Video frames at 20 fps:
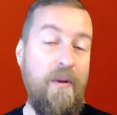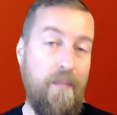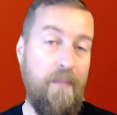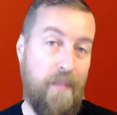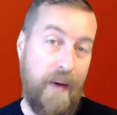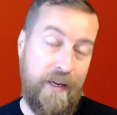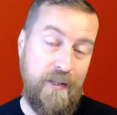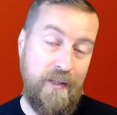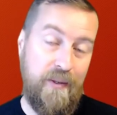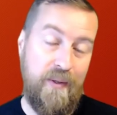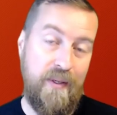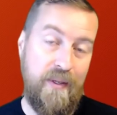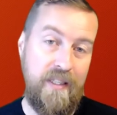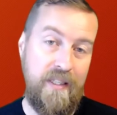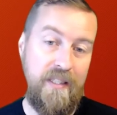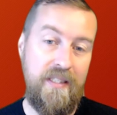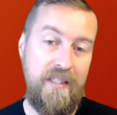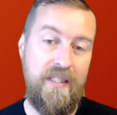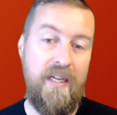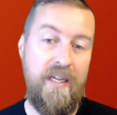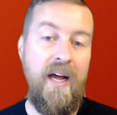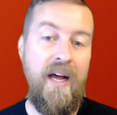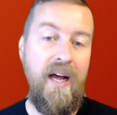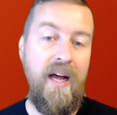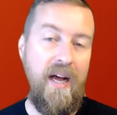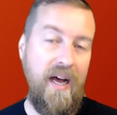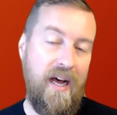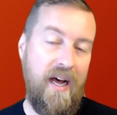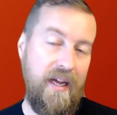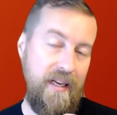by doing this,
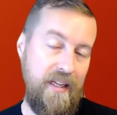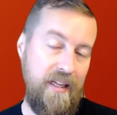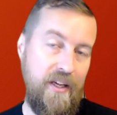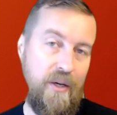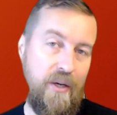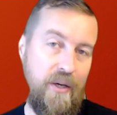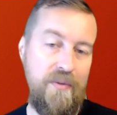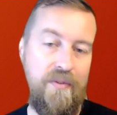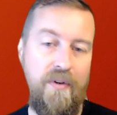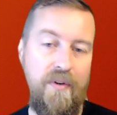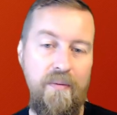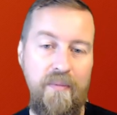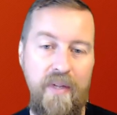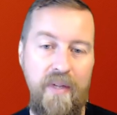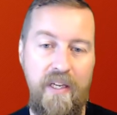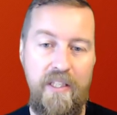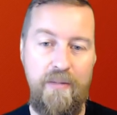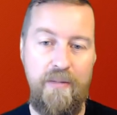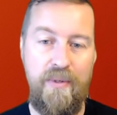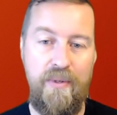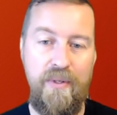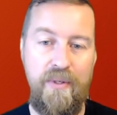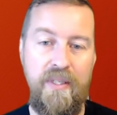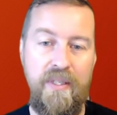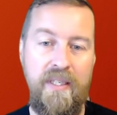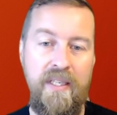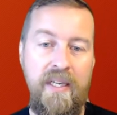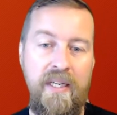and it comes from the expert.